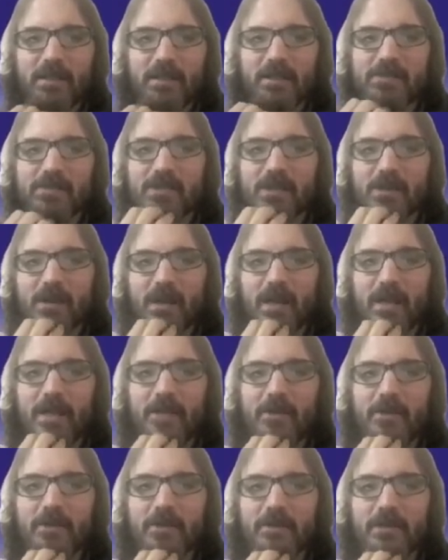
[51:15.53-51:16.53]
Is there
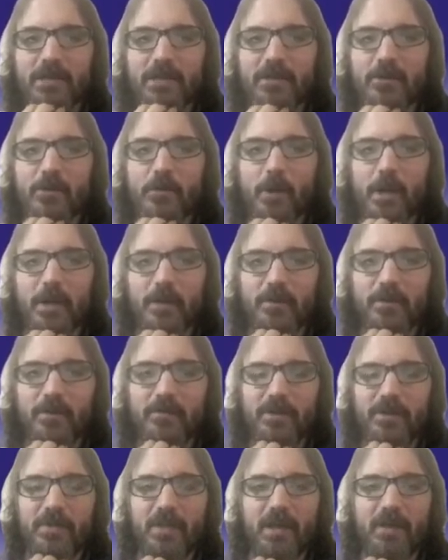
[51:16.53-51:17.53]
any legal way to
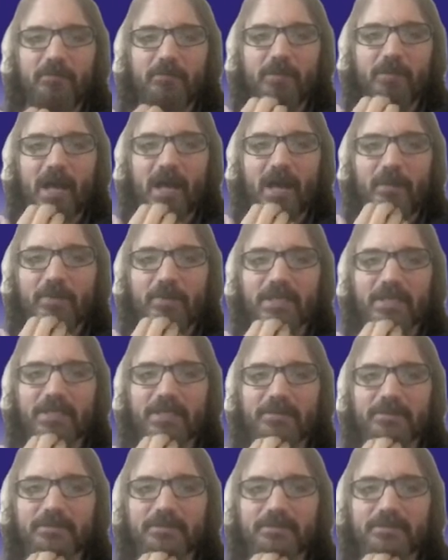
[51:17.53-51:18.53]
prevent that from happening?